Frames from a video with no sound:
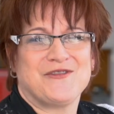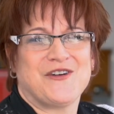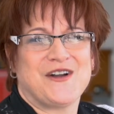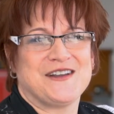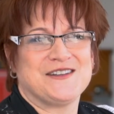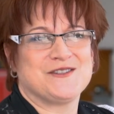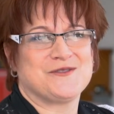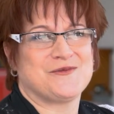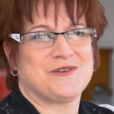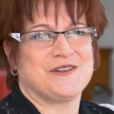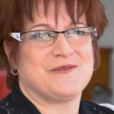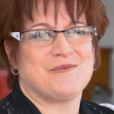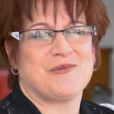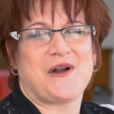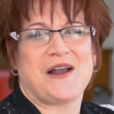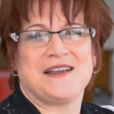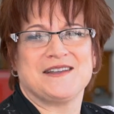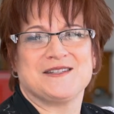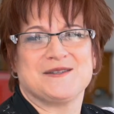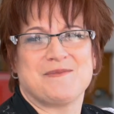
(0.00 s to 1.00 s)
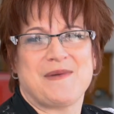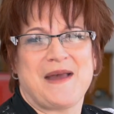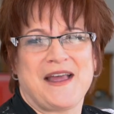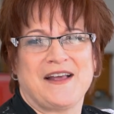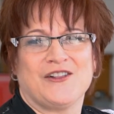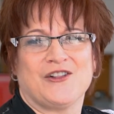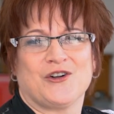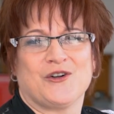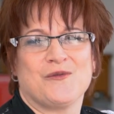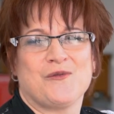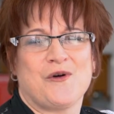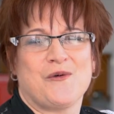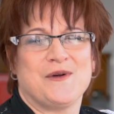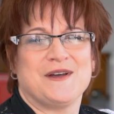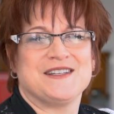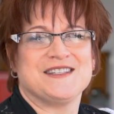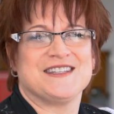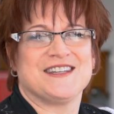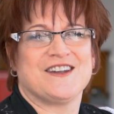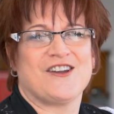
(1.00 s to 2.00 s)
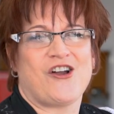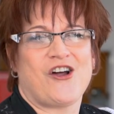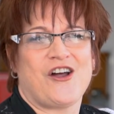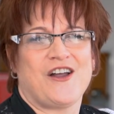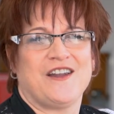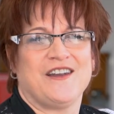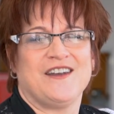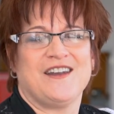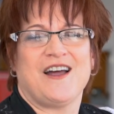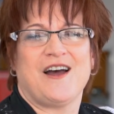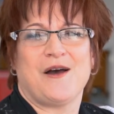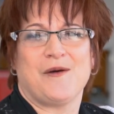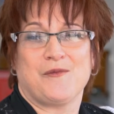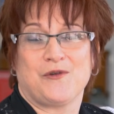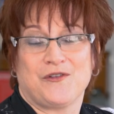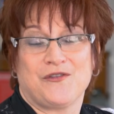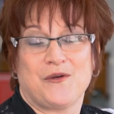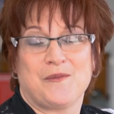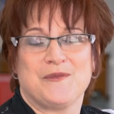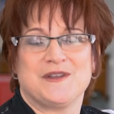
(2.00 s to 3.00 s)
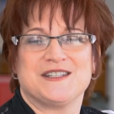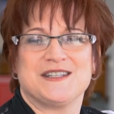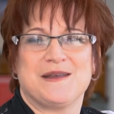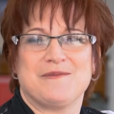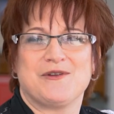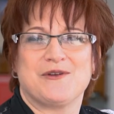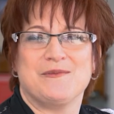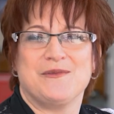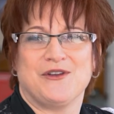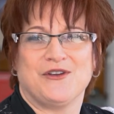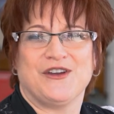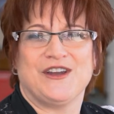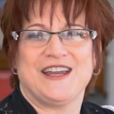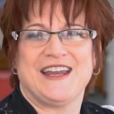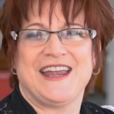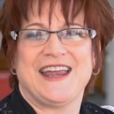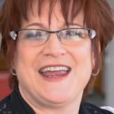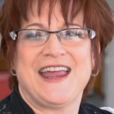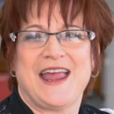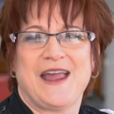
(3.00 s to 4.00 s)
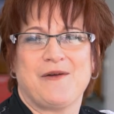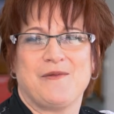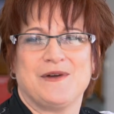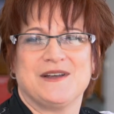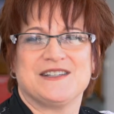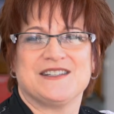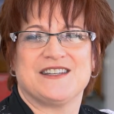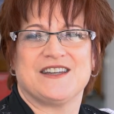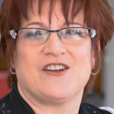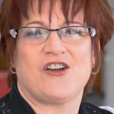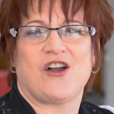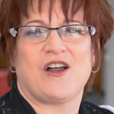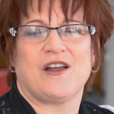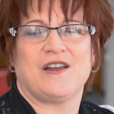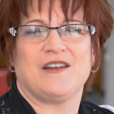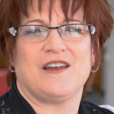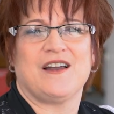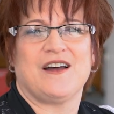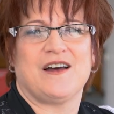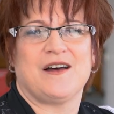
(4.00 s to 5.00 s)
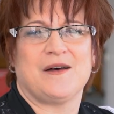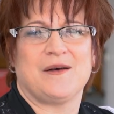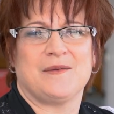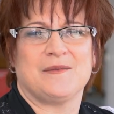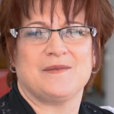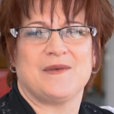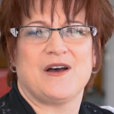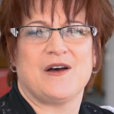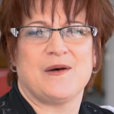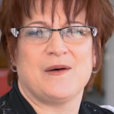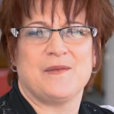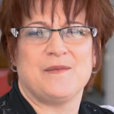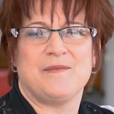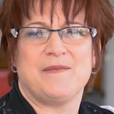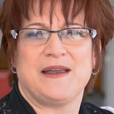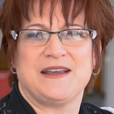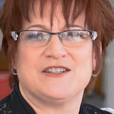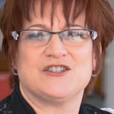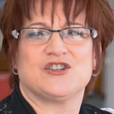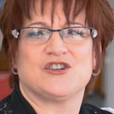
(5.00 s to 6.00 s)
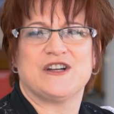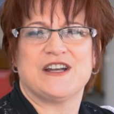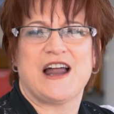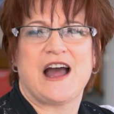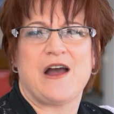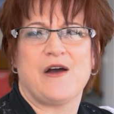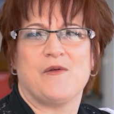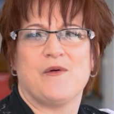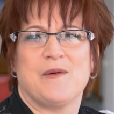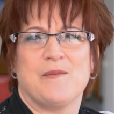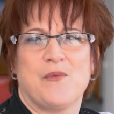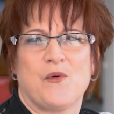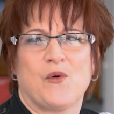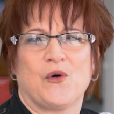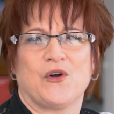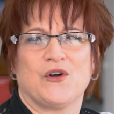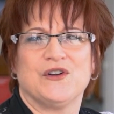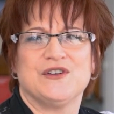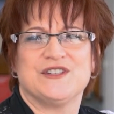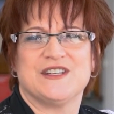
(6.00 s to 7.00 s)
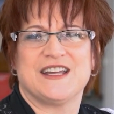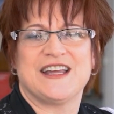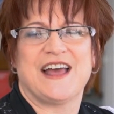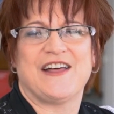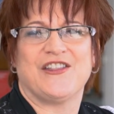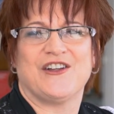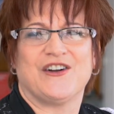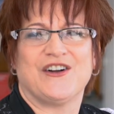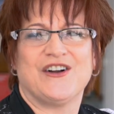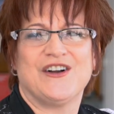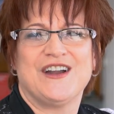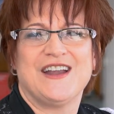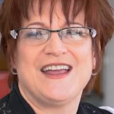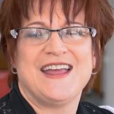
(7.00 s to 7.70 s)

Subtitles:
friends with Brian Spangler. Well, we sit on, we're from the same community, and we sit on a Main Street, Iowa board together.